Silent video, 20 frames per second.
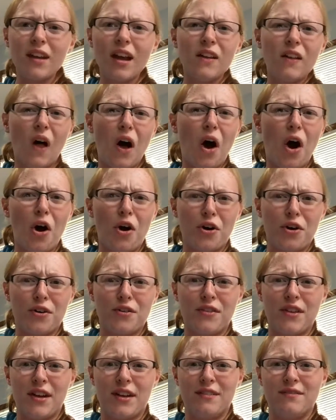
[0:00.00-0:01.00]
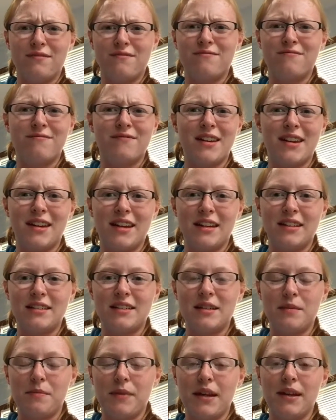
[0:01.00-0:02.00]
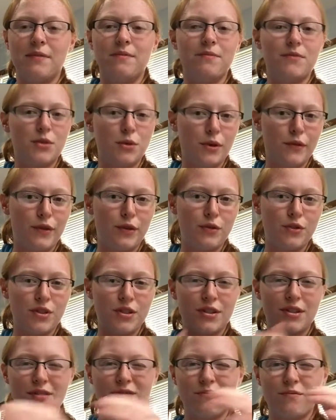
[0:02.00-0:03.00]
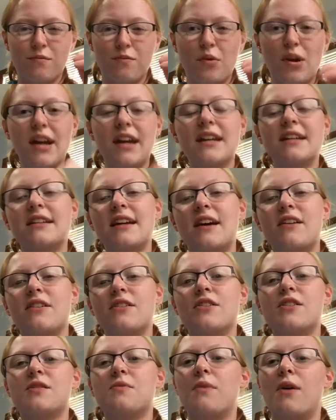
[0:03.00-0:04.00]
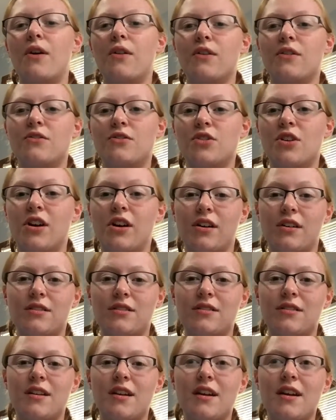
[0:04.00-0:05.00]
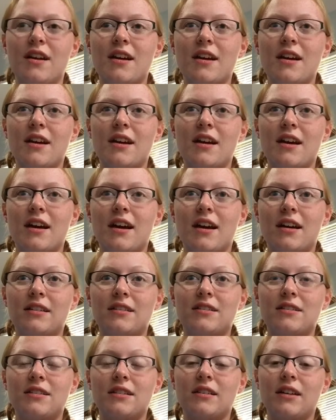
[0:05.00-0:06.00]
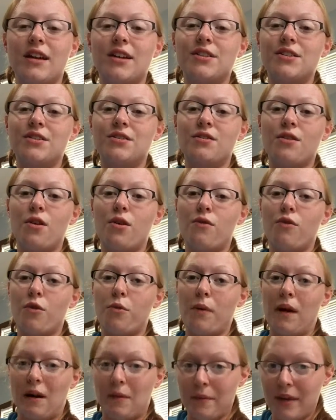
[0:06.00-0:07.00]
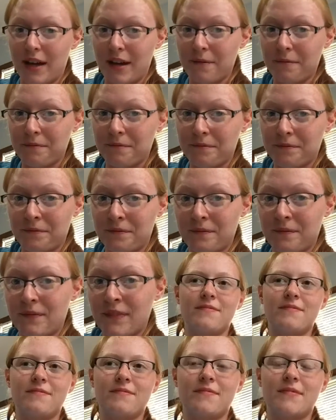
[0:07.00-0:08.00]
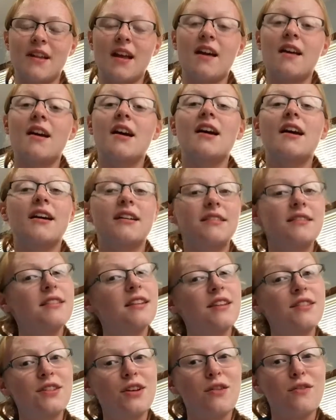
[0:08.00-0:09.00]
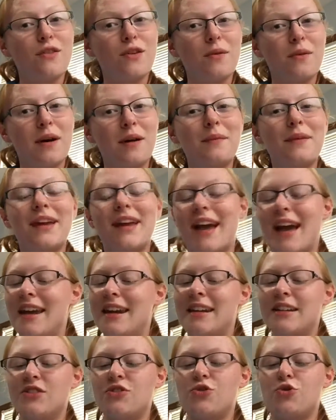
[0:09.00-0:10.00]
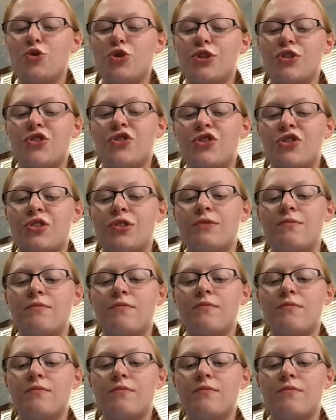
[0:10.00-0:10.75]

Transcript: a lot harder than it needs to be. So if you just break it down into smaller chunks, it's less overwhelming. It's less overwhelming and it's just